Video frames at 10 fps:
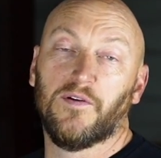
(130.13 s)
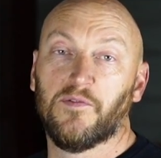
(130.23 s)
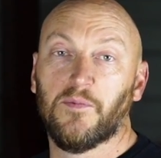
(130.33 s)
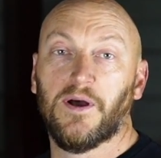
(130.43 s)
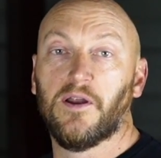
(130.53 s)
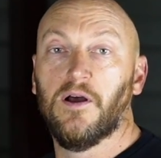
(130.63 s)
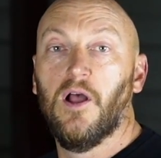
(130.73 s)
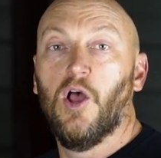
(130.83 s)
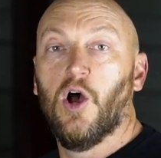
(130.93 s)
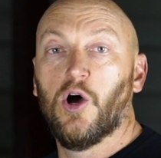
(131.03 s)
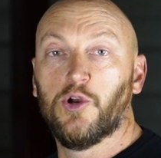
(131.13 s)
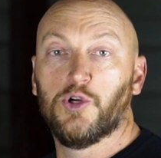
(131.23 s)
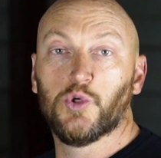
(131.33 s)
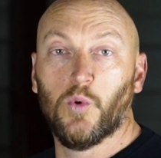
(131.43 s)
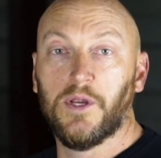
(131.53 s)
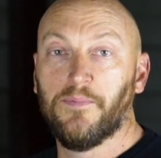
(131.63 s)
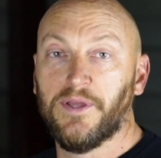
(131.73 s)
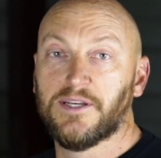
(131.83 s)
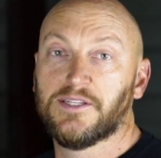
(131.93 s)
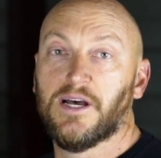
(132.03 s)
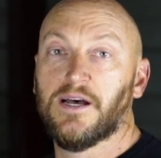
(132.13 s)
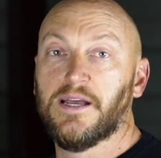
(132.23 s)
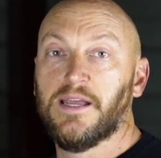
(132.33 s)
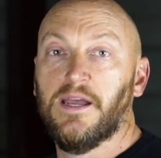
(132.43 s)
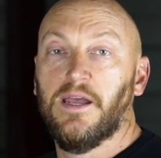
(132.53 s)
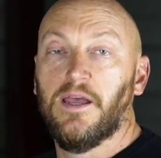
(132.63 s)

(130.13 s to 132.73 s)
from about 120 psi